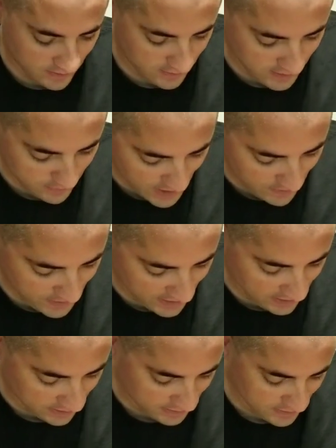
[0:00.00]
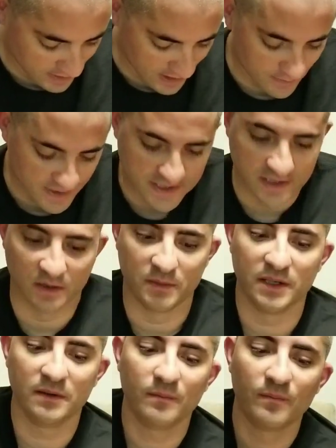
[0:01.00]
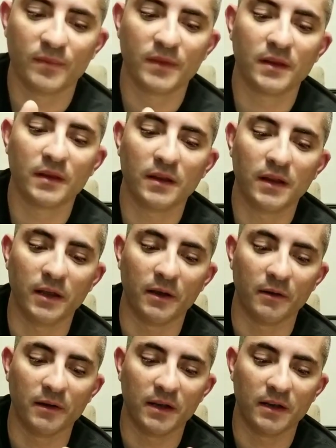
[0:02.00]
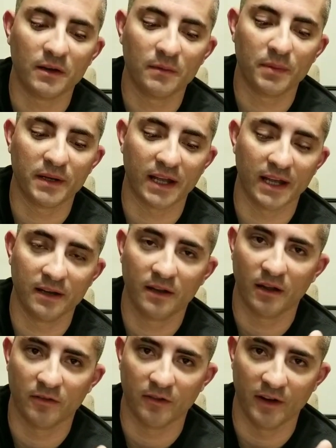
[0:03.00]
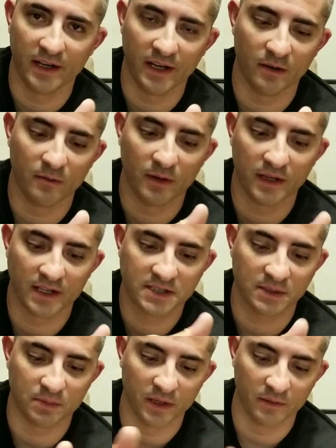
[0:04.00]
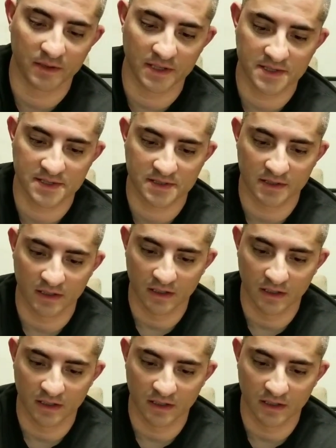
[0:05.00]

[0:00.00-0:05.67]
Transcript: They might be in here. I'm assuming here and here, but again, I'll find out when I actually play with this.